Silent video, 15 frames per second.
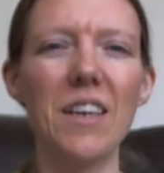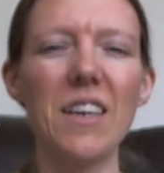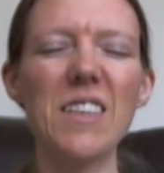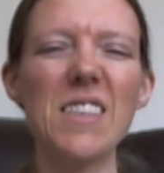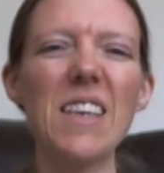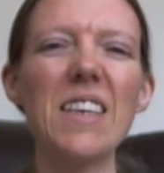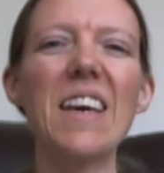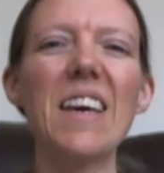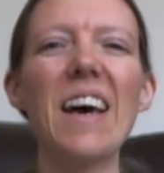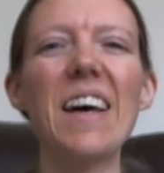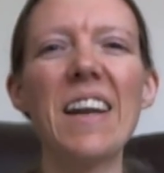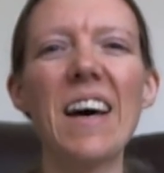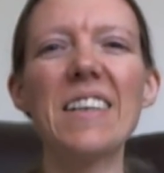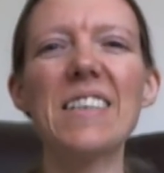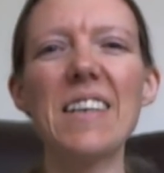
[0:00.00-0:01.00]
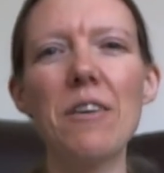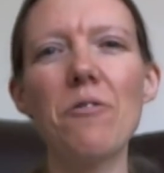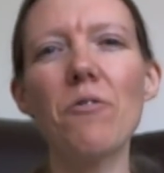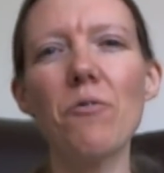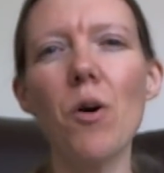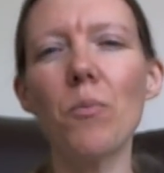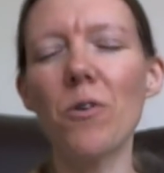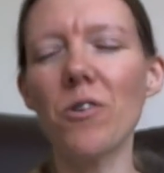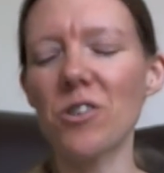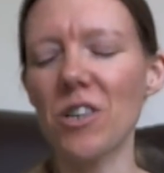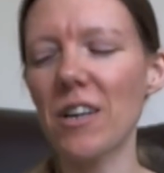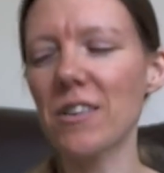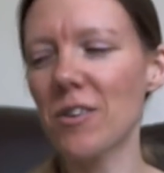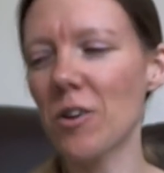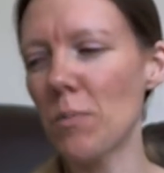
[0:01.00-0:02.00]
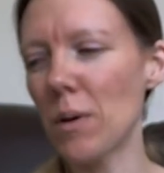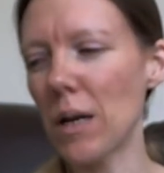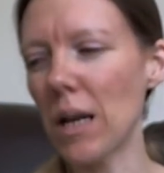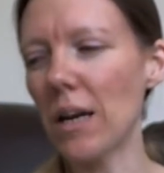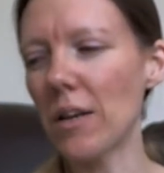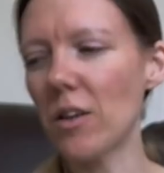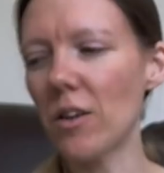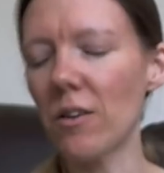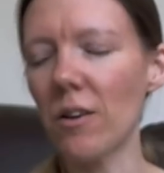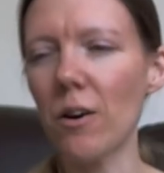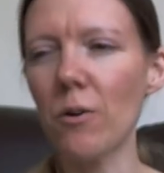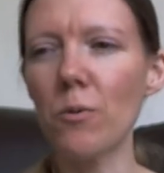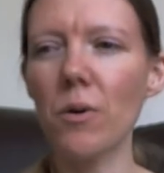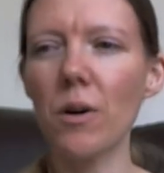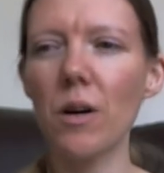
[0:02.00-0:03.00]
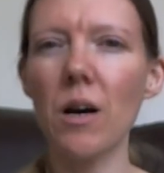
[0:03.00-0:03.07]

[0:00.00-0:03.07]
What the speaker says: because then you get an idea of what a project's going to be like, you know.